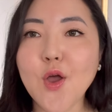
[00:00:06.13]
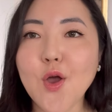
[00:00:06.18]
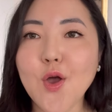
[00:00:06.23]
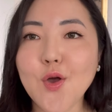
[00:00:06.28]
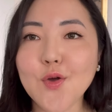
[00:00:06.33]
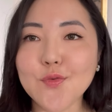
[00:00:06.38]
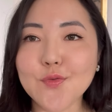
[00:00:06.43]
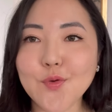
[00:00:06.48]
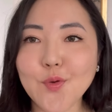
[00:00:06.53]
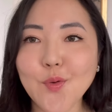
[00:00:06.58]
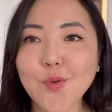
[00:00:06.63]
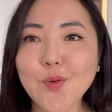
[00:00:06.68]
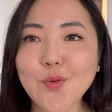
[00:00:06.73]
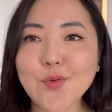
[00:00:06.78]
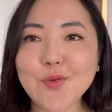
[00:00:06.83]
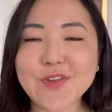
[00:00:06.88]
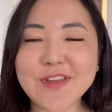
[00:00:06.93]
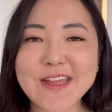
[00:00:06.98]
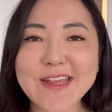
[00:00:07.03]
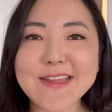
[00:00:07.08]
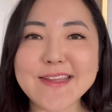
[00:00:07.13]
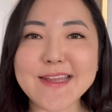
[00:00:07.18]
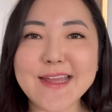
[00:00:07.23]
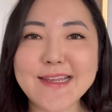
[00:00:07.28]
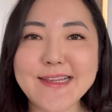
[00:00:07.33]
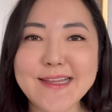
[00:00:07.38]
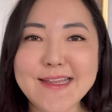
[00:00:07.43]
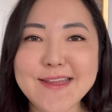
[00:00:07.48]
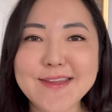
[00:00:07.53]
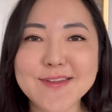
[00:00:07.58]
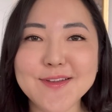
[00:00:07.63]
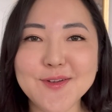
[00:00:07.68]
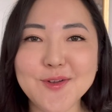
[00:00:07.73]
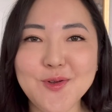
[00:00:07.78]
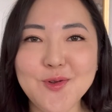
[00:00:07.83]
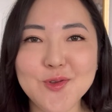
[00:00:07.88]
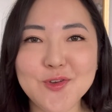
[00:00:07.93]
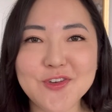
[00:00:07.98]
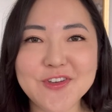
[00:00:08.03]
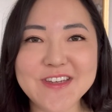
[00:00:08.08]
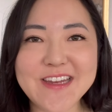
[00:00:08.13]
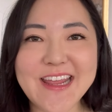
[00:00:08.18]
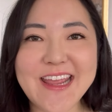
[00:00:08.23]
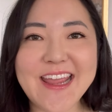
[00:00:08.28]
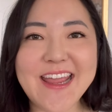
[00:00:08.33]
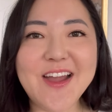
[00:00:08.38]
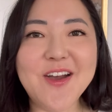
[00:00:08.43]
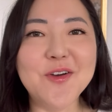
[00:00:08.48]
Of course, it's Eyeliner launch day.